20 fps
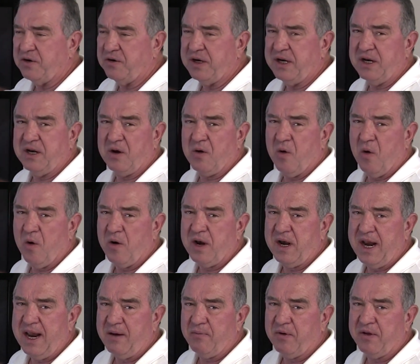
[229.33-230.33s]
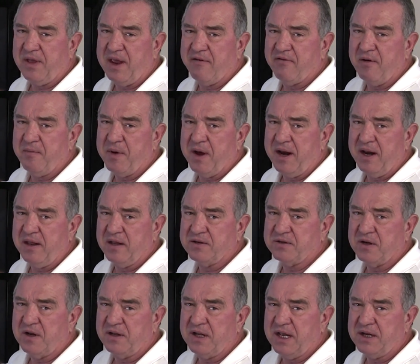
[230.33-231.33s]
You need to coordinate with everybody
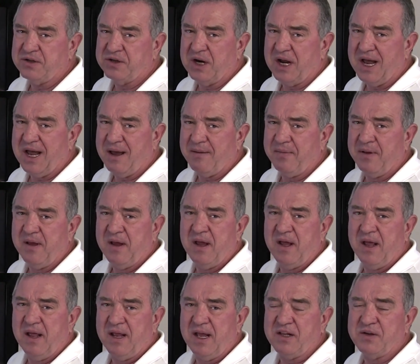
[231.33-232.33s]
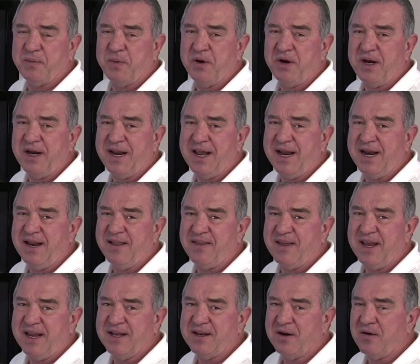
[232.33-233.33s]
that's on that job that's putting
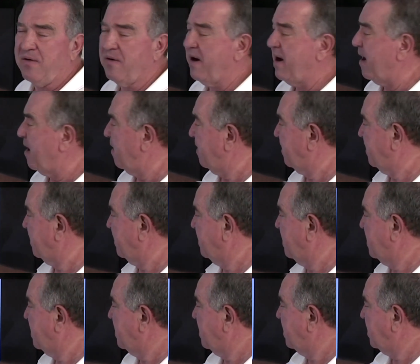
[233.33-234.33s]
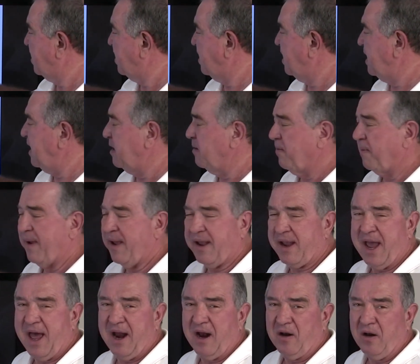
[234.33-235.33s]
anything in the ground. You need to
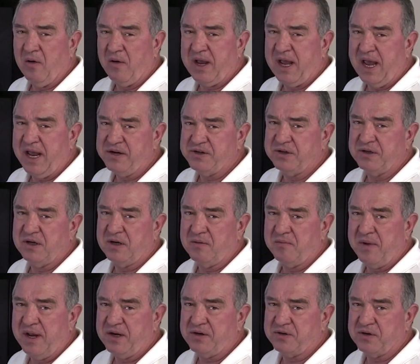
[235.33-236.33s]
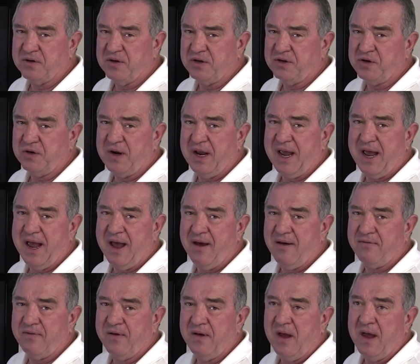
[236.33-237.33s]
pick out a location and make sure that you
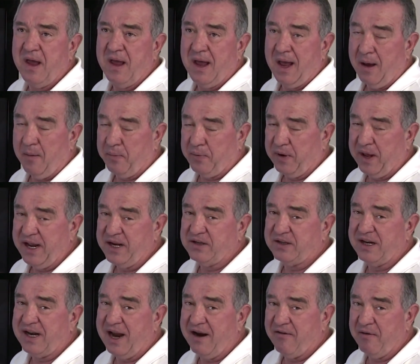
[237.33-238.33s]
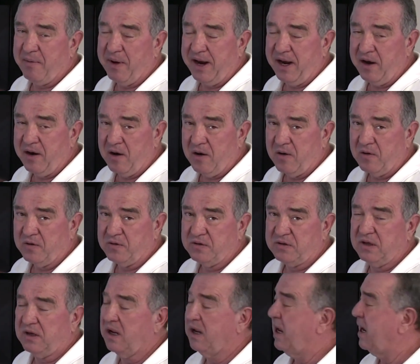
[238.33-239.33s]
have a place that everybody
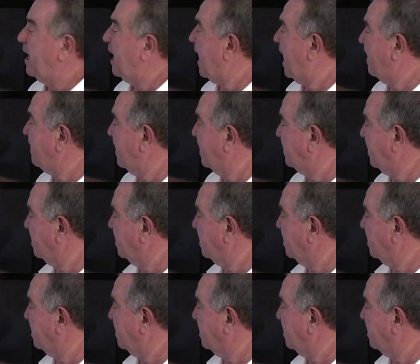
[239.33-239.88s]
knows and that